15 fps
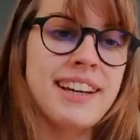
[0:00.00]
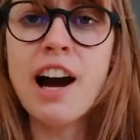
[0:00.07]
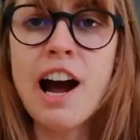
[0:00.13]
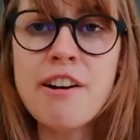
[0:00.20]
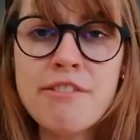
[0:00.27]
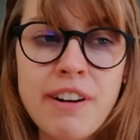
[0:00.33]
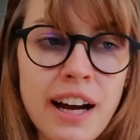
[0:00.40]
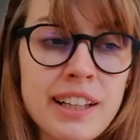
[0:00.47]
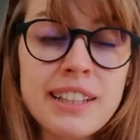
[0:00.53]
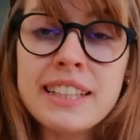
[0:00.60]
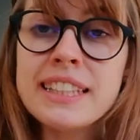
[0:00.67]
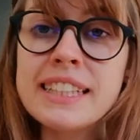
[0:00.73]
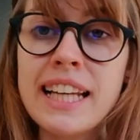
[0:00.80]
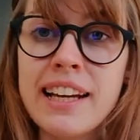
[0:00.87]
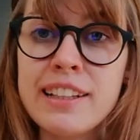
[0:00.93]
I finally
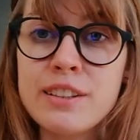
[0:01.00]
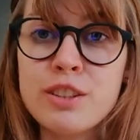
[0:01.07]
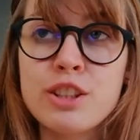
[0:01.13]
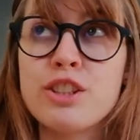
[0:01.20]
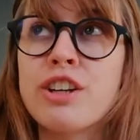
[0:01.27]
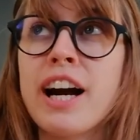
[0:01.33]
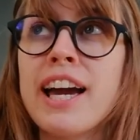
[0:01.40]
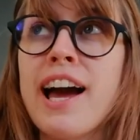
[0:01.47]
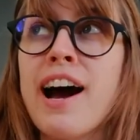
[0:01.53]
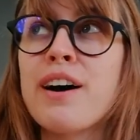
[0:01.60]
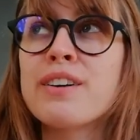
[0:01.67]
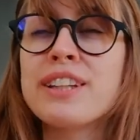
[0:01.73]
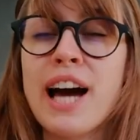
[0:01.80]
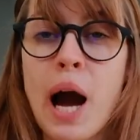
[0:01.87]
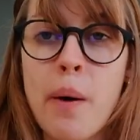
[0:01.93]
decided to try
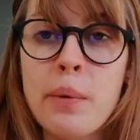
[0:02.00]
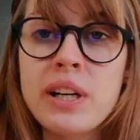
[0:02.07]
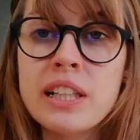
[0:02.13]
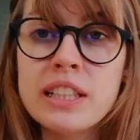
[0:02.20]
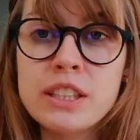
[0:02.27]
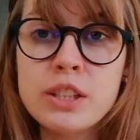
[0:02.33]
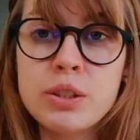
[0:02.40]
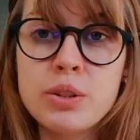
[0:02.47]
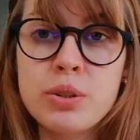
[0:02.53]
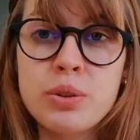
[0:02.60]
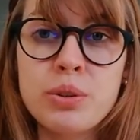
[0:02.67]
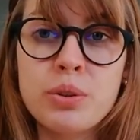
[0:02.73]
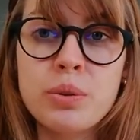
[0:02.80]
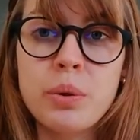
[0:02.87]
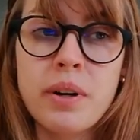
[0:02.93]
out how it is to
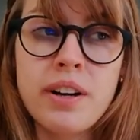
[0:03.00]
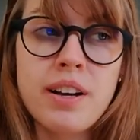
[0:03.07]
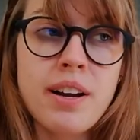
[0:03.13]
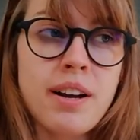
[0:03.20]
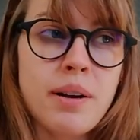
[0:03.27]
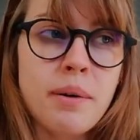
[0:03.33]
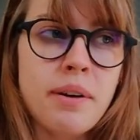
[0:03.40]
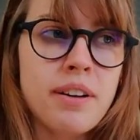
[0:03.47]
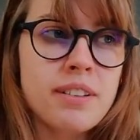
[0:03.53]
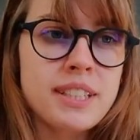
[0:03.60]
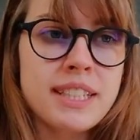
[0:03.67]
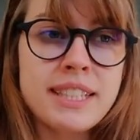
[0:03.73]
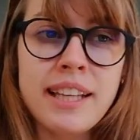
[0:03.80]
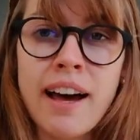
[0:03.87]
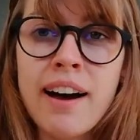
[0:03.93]

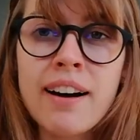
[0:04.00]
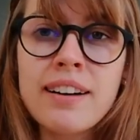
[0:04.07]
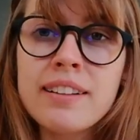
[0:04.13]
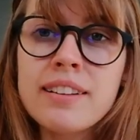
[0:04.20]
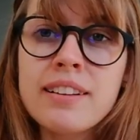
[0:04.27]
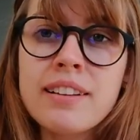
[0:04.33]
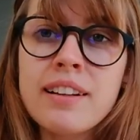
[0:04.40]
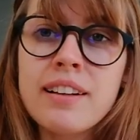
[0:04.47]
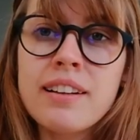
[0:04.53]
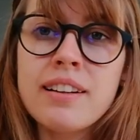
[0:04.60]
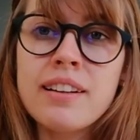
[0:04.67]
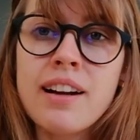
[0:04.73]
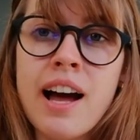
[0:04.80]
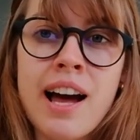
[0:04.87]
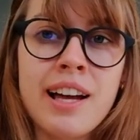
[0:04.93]
sell
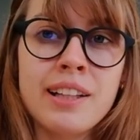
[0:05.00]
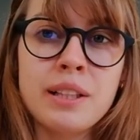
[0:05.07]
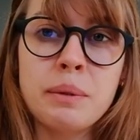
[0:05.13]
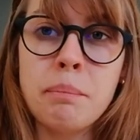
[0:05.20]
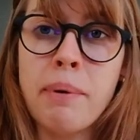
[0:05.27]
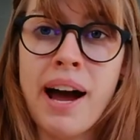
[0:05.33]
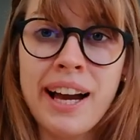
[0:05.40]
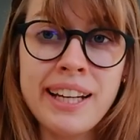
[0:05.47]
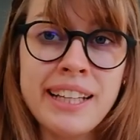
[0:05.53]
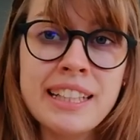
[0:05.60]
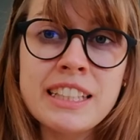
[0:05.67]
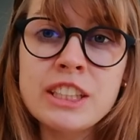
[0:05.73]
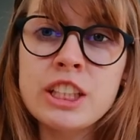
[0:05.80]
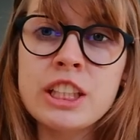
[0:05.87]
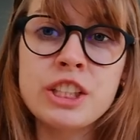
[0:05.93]
and
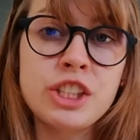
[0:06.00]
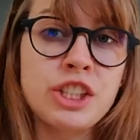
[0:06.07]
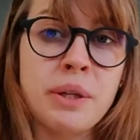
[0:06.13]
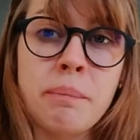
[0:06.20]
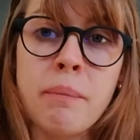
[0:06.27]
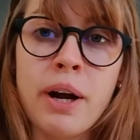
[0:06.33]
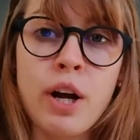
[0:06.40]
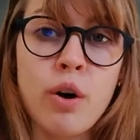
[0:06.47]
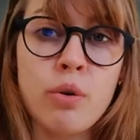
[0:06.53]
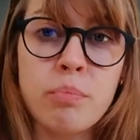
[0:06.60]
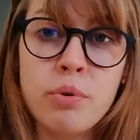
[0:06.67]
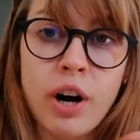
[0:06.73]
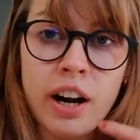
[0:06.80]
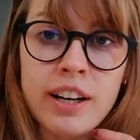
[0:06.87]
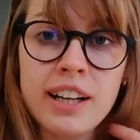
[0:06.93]
package and ship my own
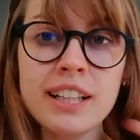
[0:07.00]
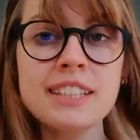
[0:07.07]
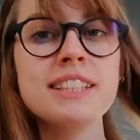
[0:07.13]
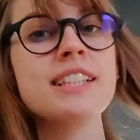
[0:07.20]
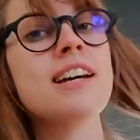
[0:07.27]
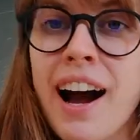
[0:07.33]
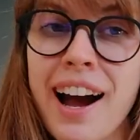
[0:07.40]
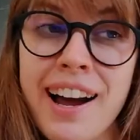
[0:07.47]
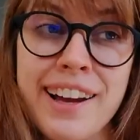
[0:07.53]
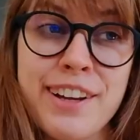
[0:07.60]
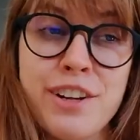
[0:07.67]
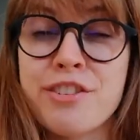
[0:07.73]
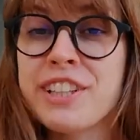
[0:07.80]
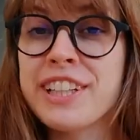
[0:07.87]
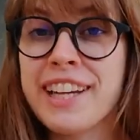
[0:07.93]
product. I
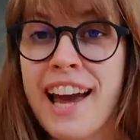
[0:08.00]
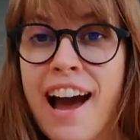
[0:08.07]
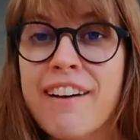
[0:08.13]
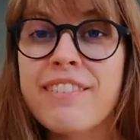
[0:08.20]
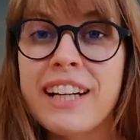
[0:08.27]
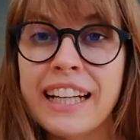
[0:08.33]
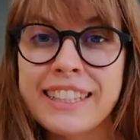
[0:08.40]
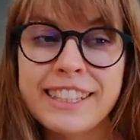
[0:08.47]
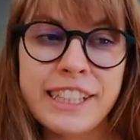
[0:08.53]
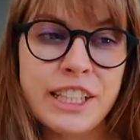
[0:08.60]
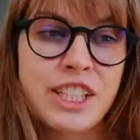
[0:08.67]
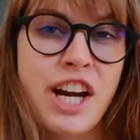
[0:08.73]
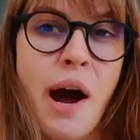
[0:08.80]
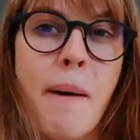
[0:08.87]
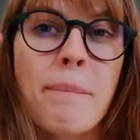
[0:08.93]
already have an Etsy
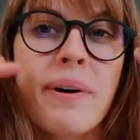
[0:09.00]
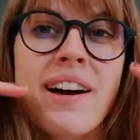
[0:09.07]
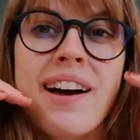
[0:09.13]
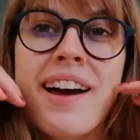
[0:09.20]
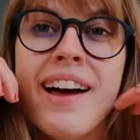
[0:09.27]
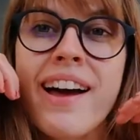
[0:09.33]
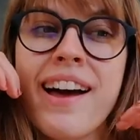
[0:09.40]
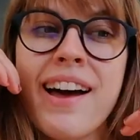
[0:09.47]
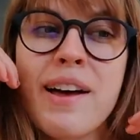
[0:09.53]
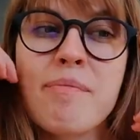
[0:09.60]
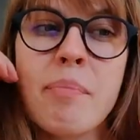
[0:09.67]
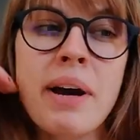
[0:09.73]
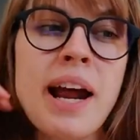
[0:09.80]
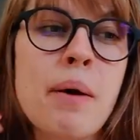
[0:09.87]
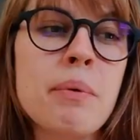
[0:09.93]
shop,
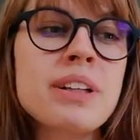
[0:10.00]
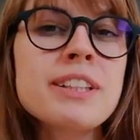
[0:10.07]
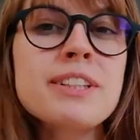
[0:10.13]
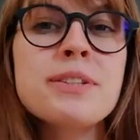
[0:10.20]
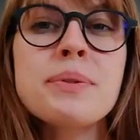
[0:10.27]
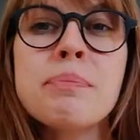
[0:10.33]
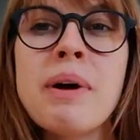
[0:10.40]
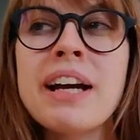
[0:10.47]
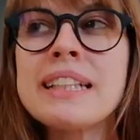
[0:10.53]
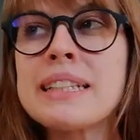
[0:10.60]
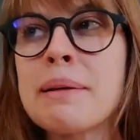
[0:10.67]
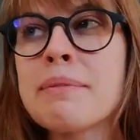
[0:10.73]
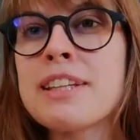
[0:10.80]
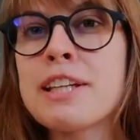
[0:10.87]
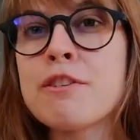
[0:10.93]
but I wanted to make
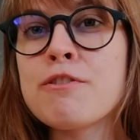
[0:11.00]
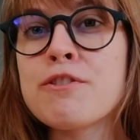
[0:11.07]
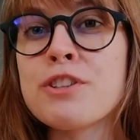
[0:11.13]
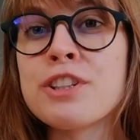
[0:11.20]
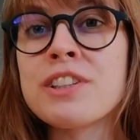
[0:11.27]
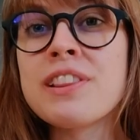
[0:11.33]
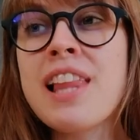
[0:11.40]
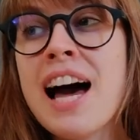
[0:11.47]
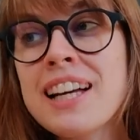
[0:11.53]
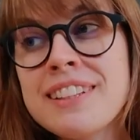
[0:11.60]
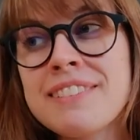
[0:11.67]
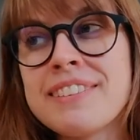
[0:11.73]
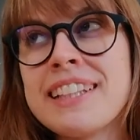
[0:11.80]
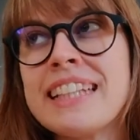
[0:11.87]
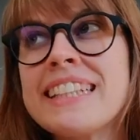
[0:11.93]
something for
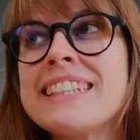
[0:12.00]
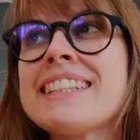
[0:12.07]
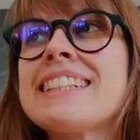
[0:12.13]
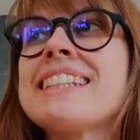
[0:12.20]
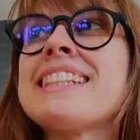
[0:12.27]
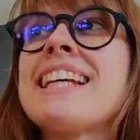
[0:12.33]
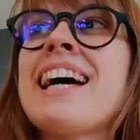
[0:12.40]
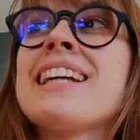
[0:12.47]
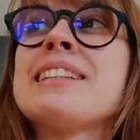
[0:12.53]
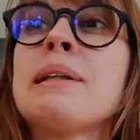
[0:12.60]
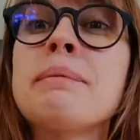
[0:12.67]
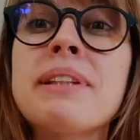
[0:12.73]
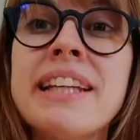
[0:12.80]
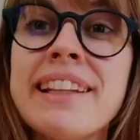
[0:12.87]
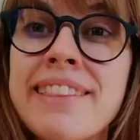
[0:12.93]
Latvians and
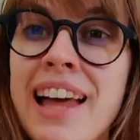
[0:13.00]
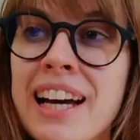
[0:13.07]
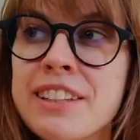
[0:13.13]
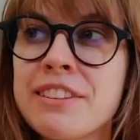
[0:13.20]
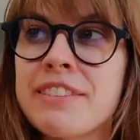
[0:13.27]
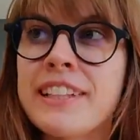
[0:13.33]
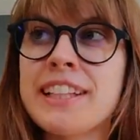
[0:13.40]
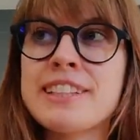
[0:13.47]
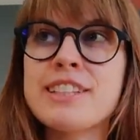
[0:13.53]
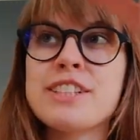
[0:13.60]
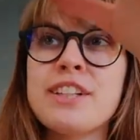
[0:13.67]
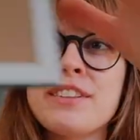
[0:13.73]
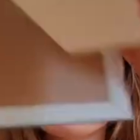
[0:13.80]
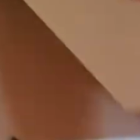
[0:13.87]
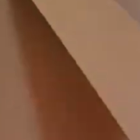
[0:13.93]
something in Latvian.
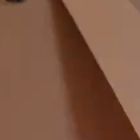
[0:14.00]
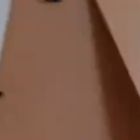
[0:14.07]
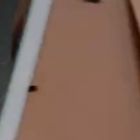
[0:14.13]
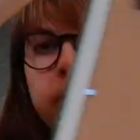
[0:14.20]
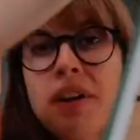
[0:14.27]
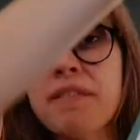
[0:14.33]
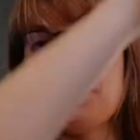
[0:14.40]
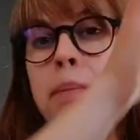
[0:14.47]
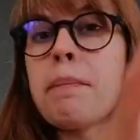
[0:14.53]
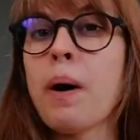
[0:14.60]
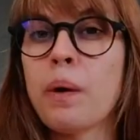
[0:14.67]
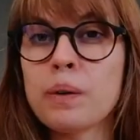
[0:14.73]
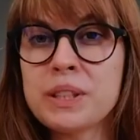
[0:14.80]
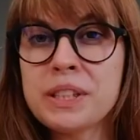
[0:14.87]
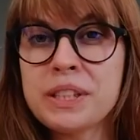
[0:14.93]
So this is one of the
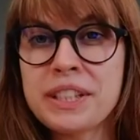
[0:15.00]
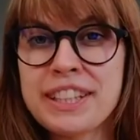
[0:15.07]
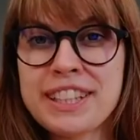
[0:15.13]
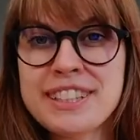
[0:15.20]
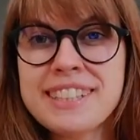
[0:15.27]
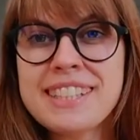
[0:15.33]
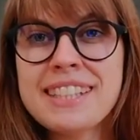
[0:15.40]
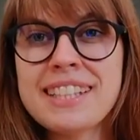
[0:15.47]
posters.